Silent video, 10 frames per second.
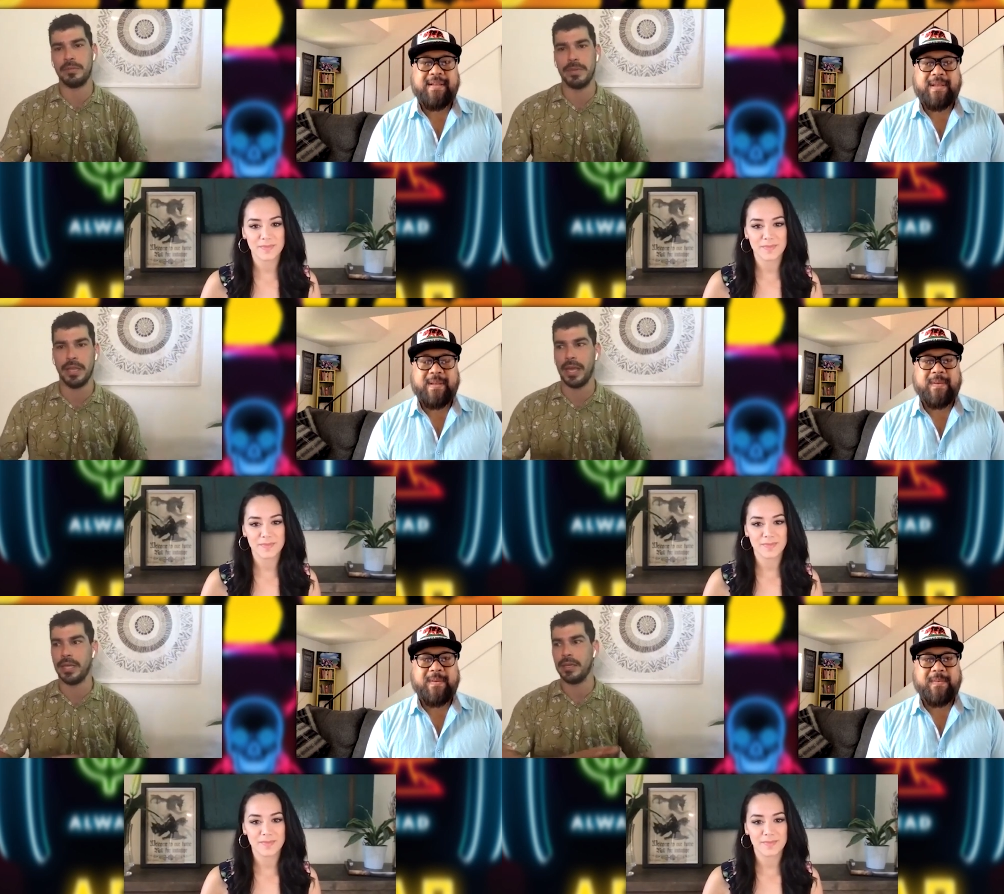Speaker 1: to me
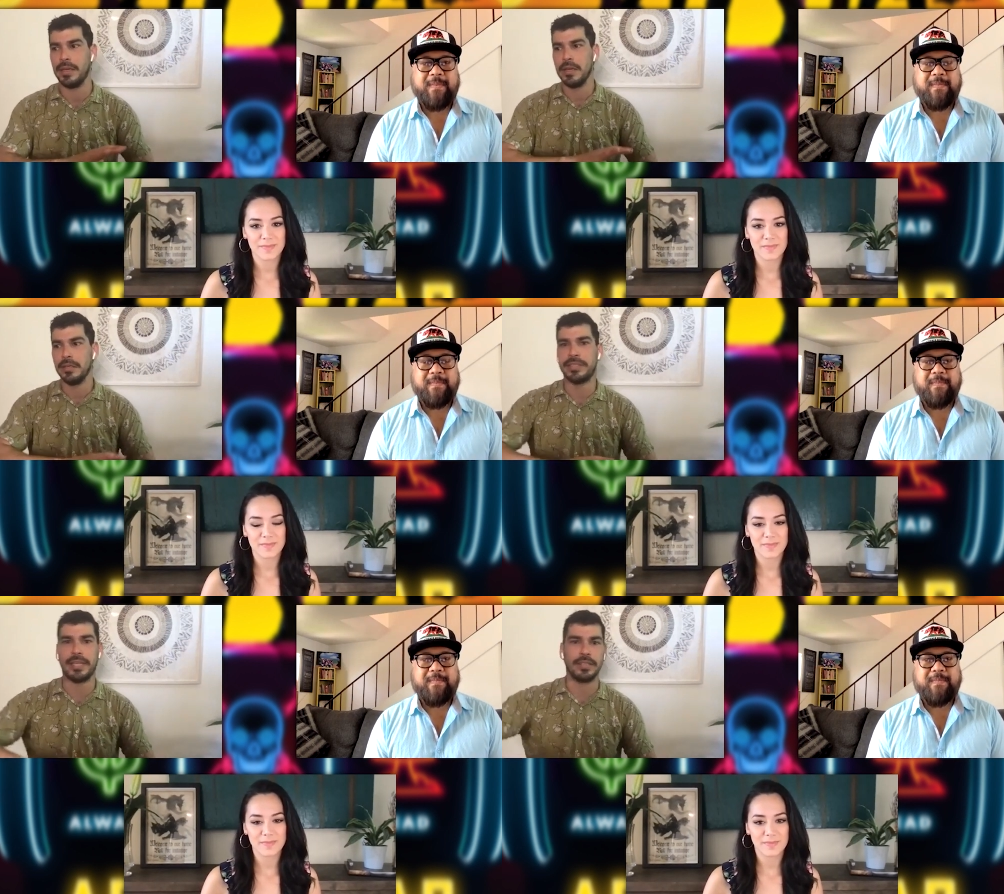like
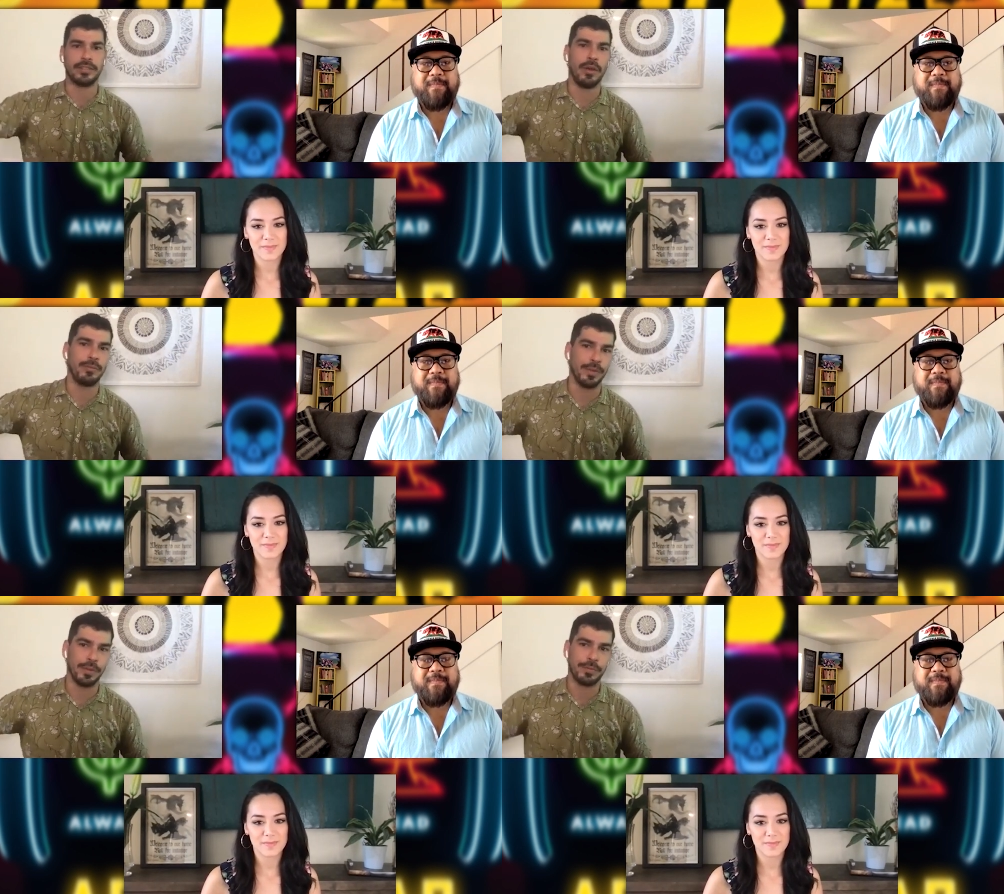set the
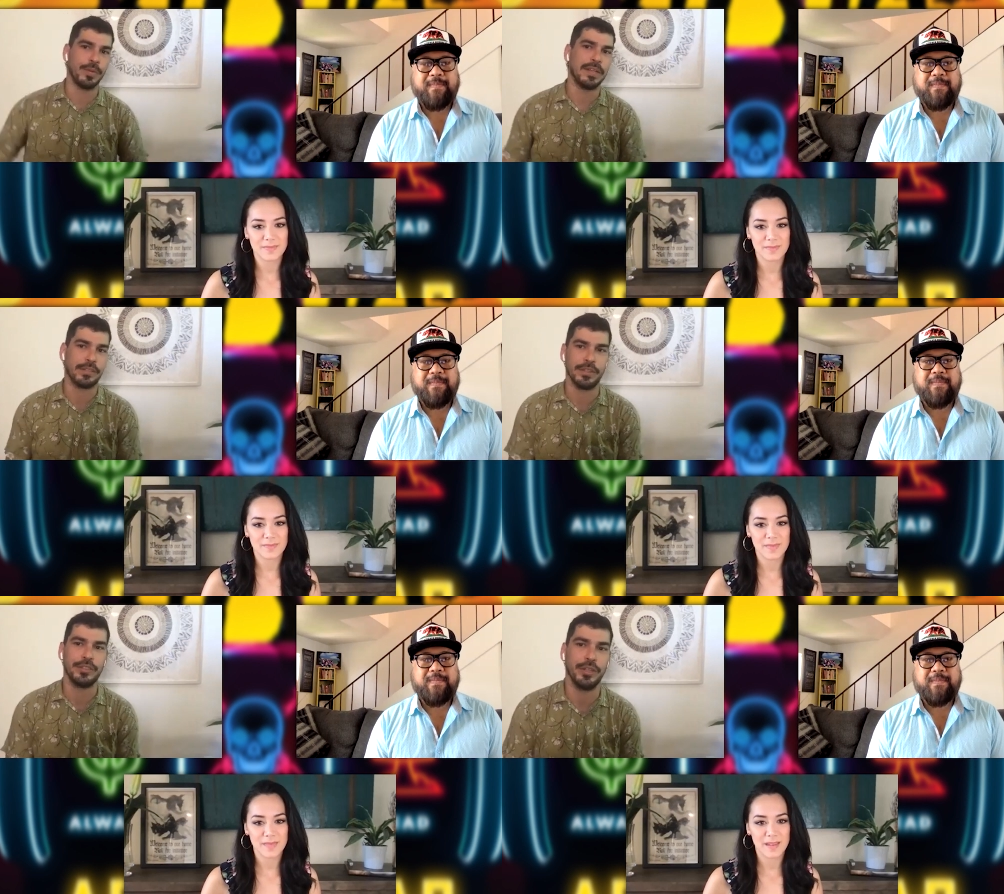tone for the for the
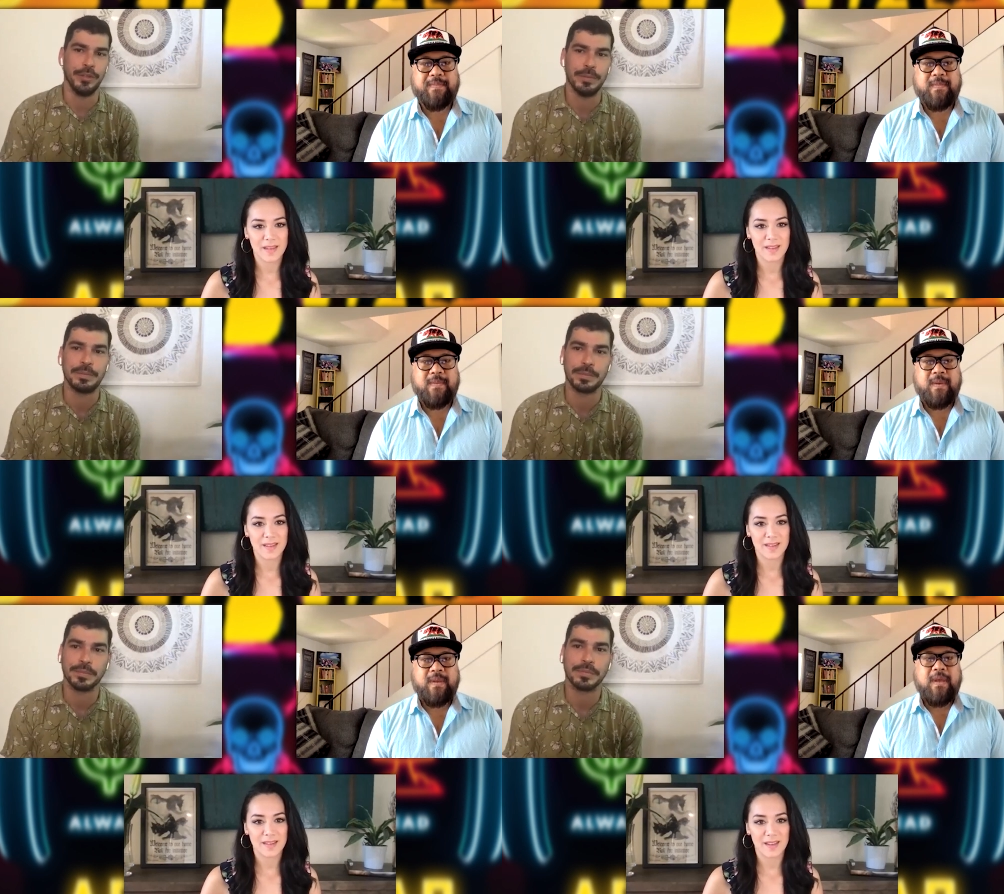rest of the shoot.
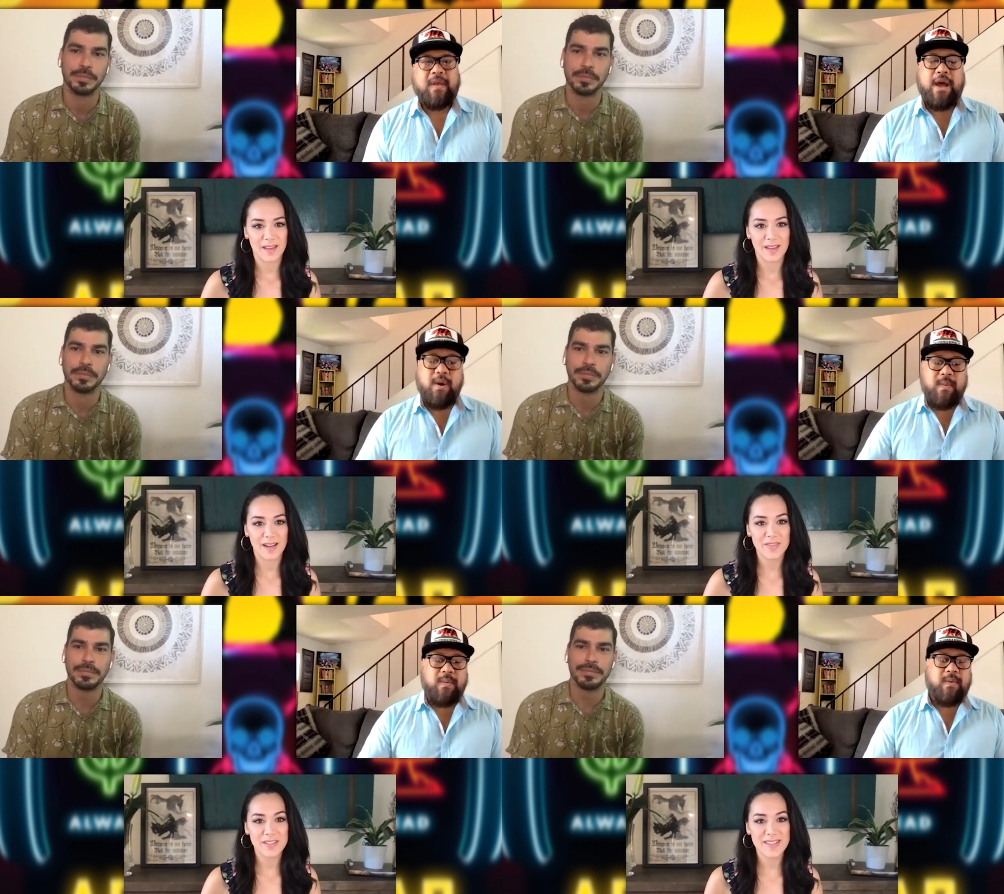
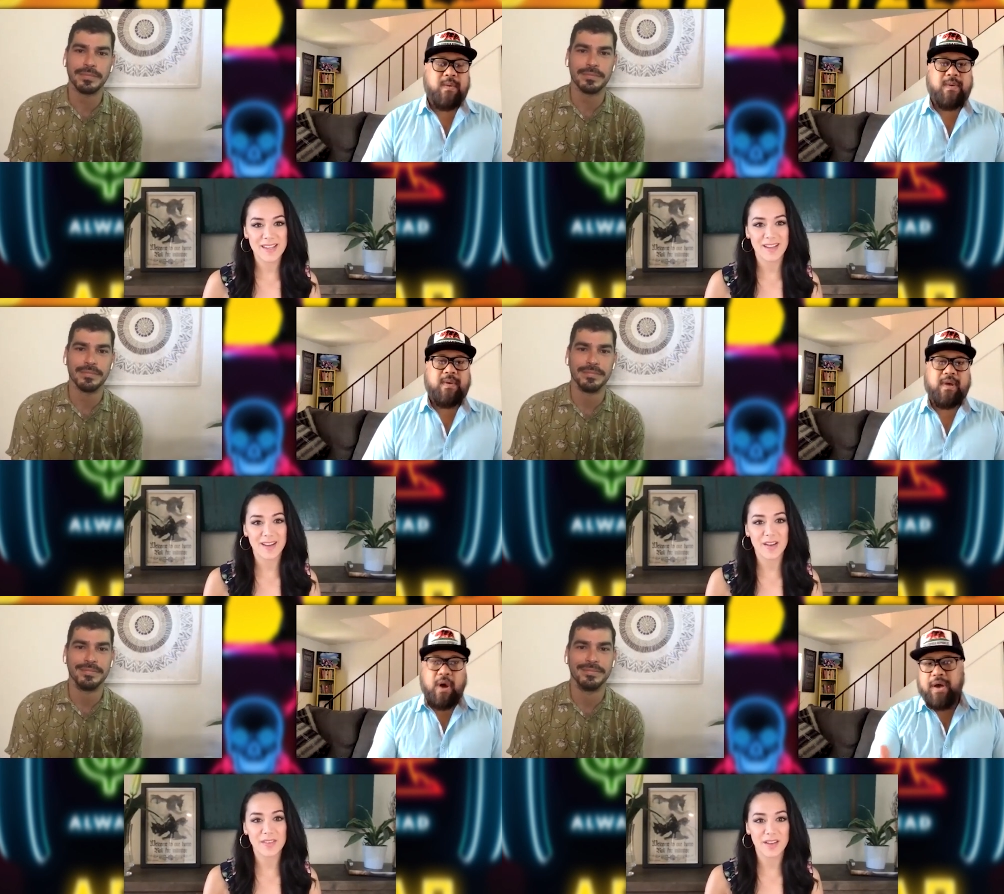
Speaker 2: Now,
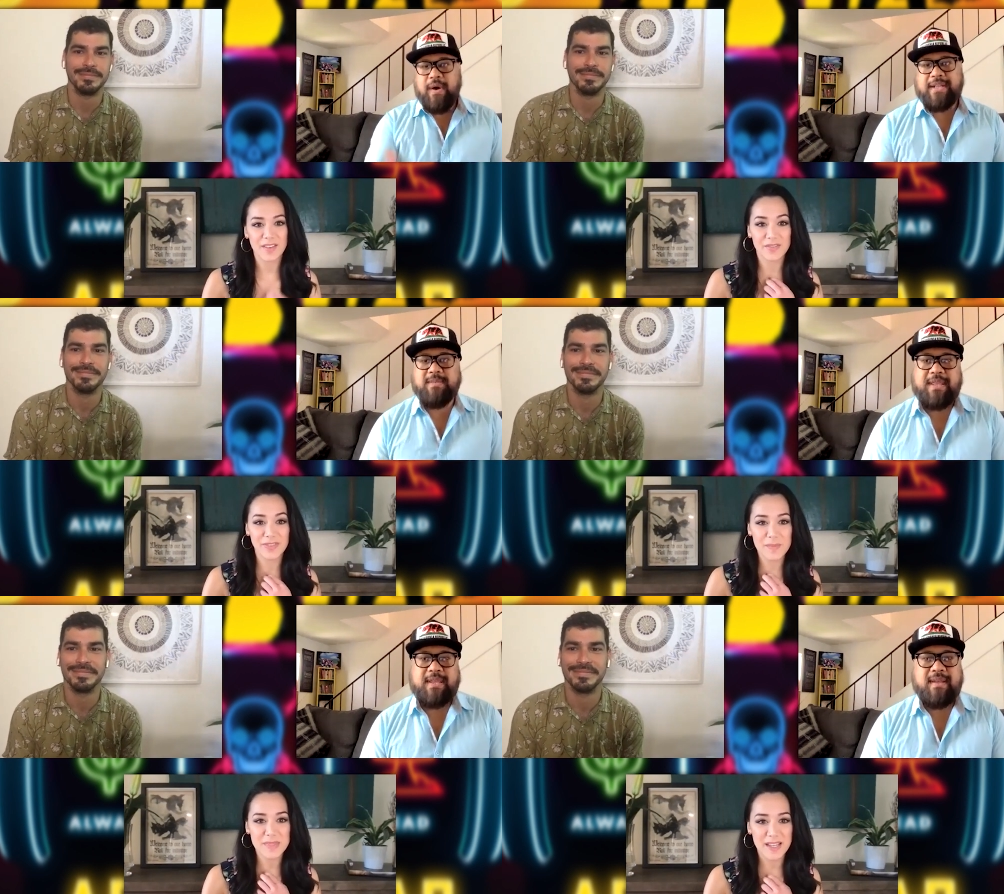on, on the
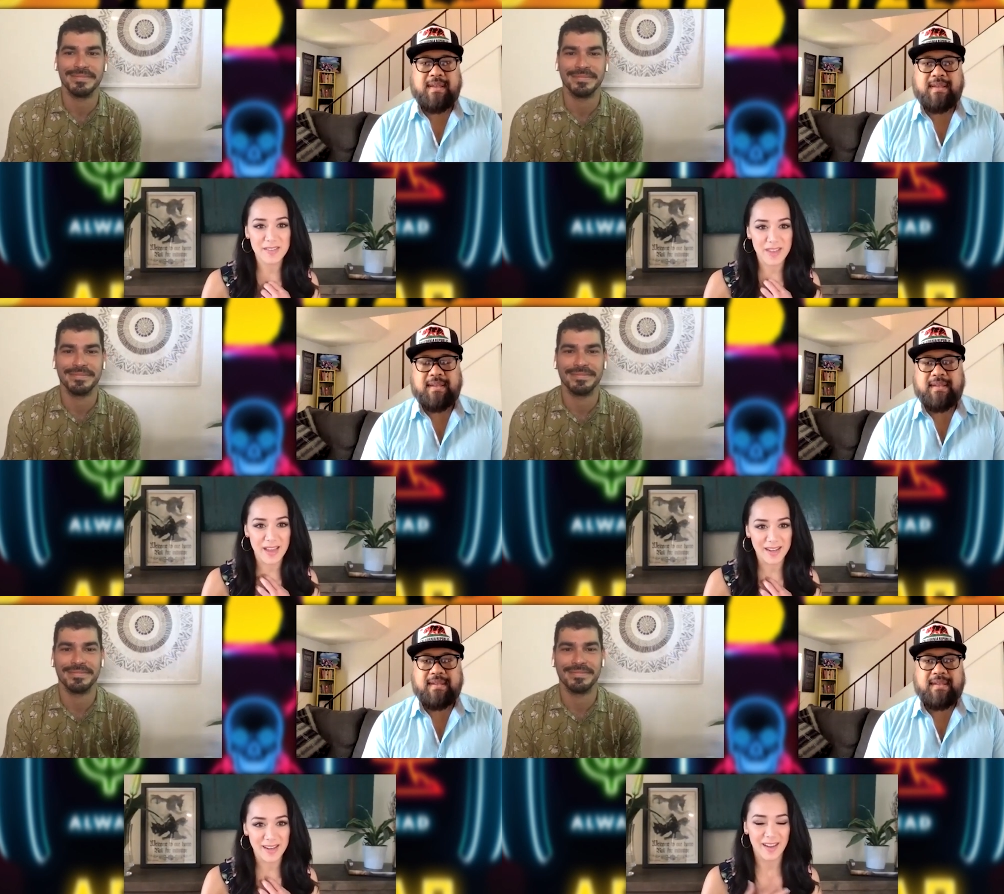flip side of
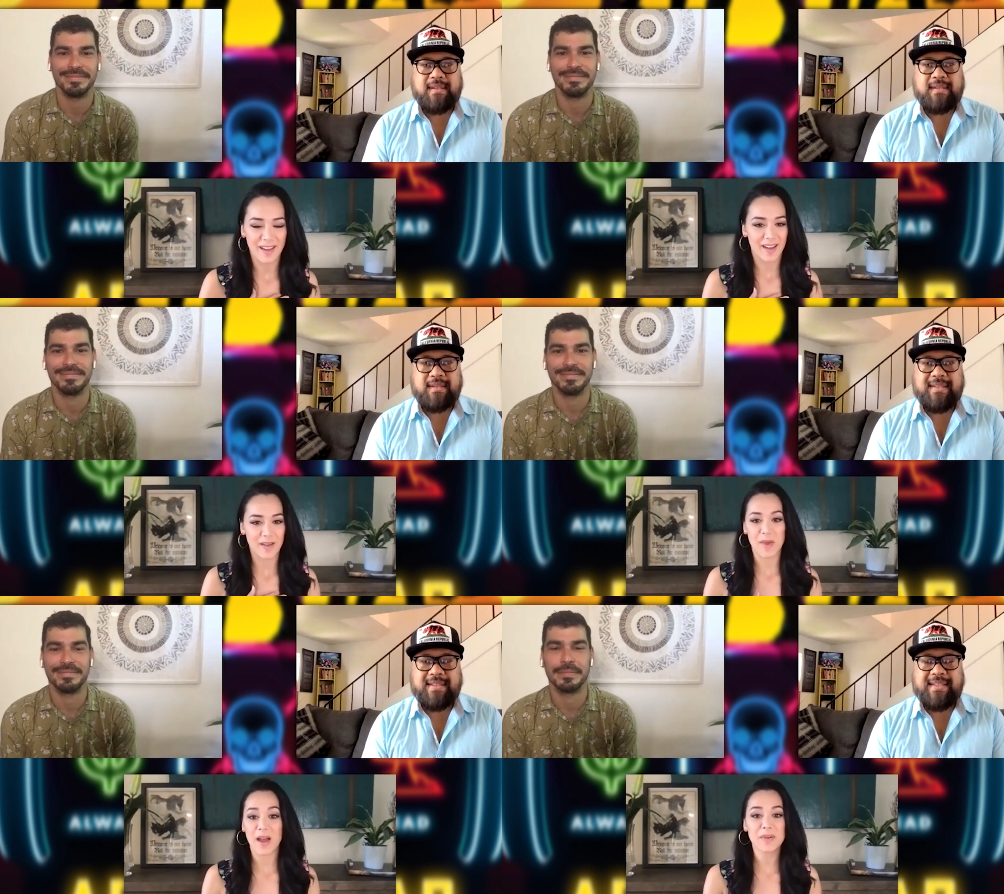that,
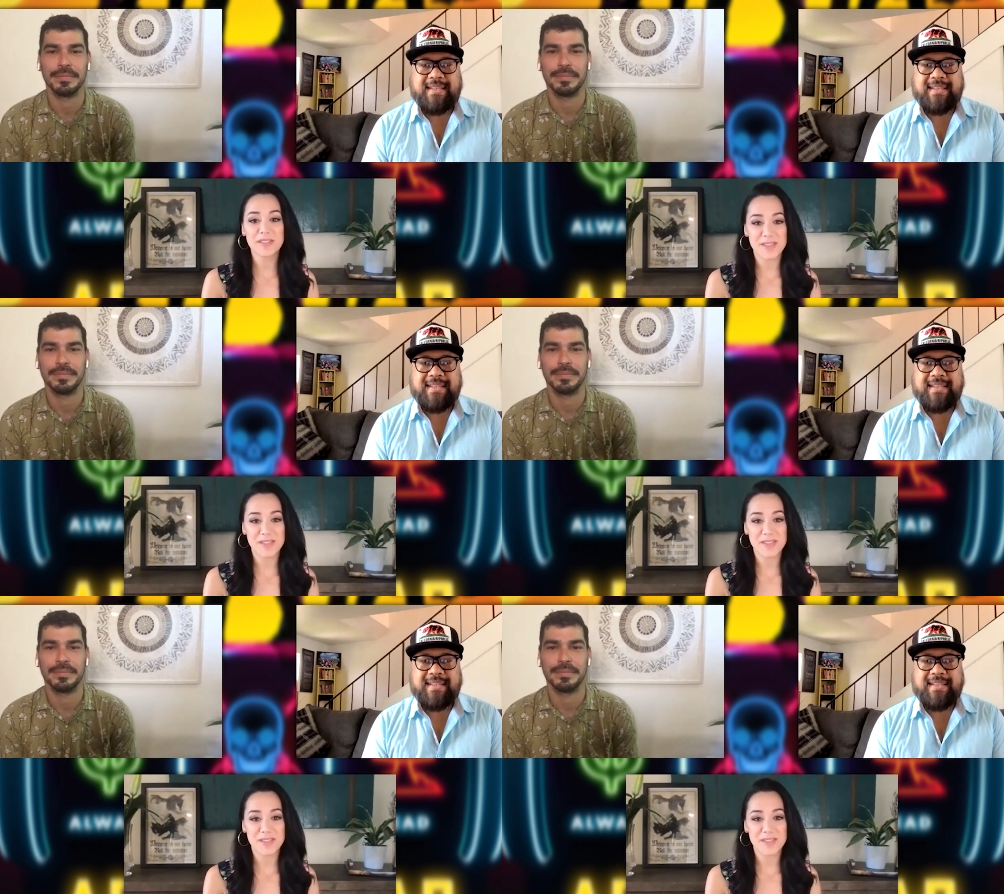um, I was